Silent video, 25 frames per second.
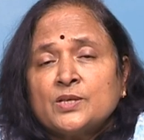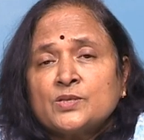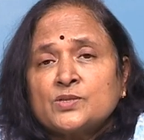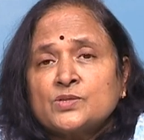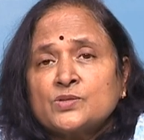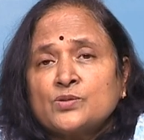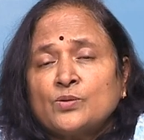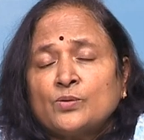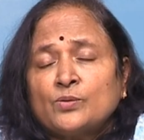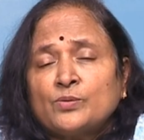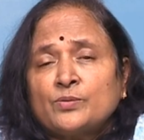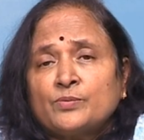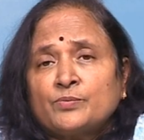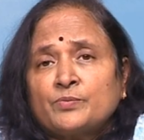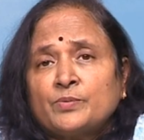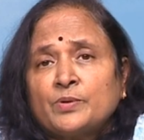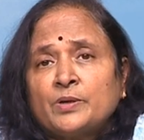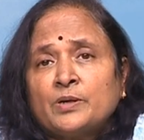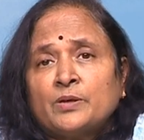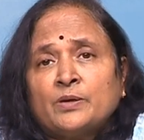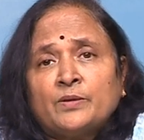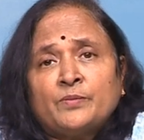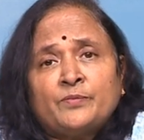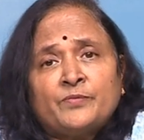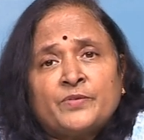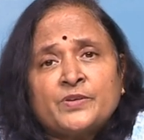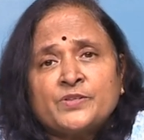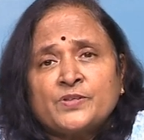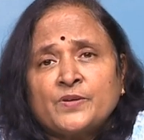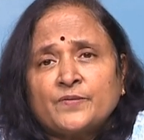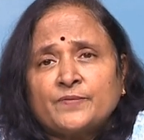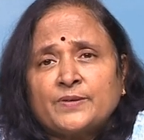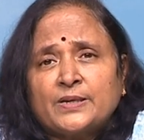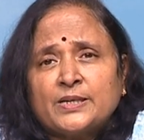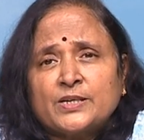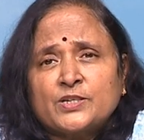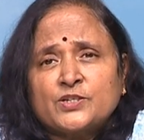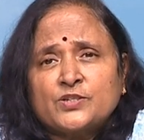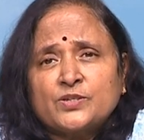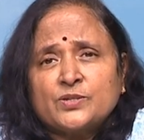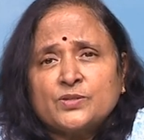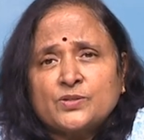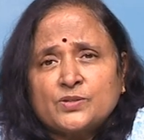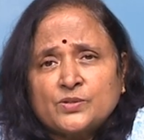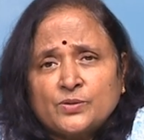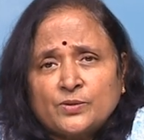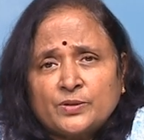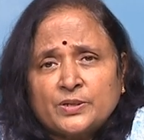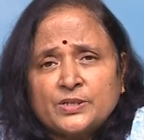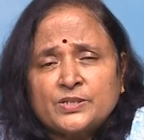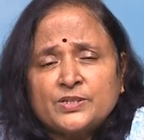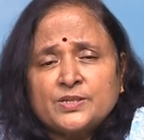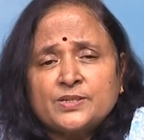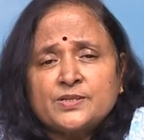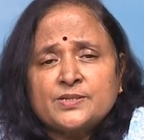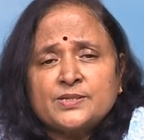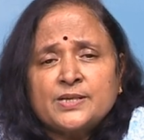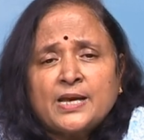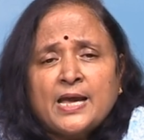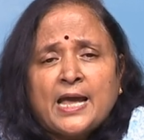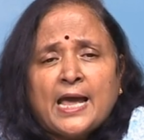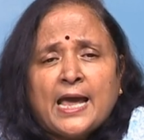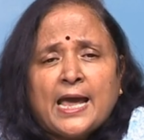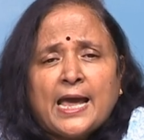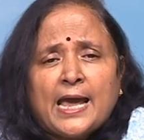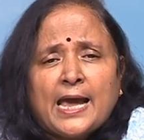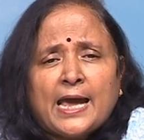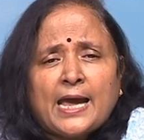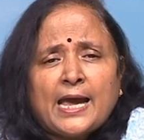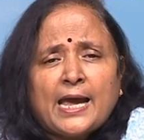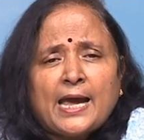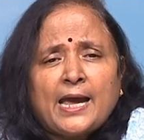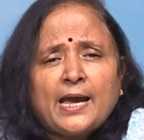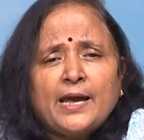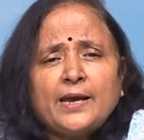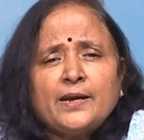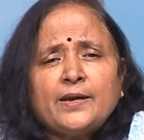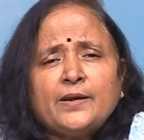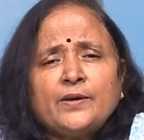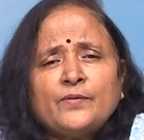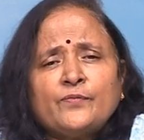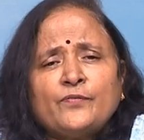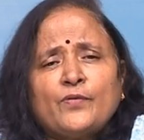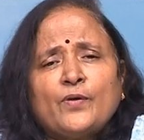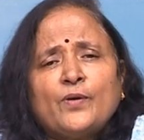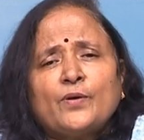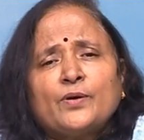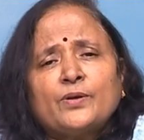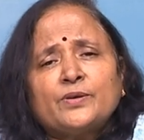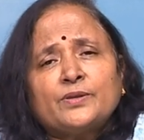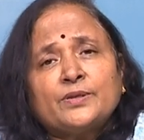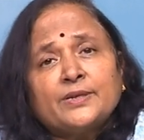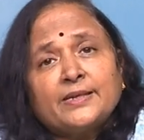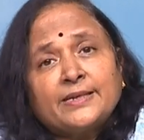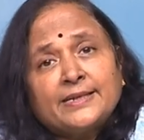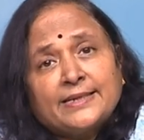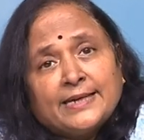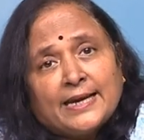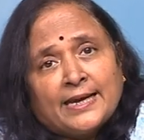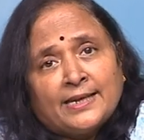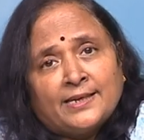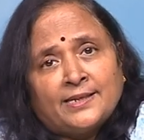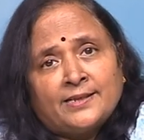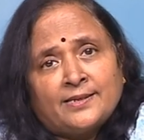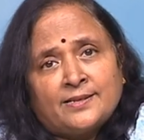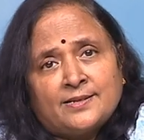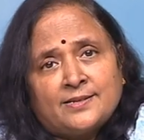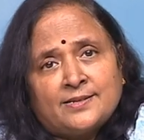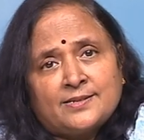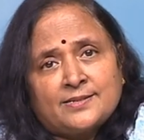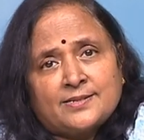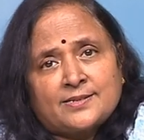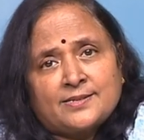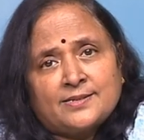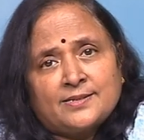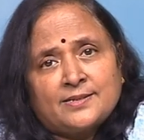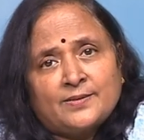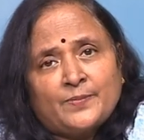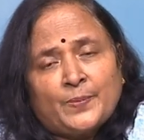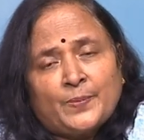reserve collection storages and for the galleries,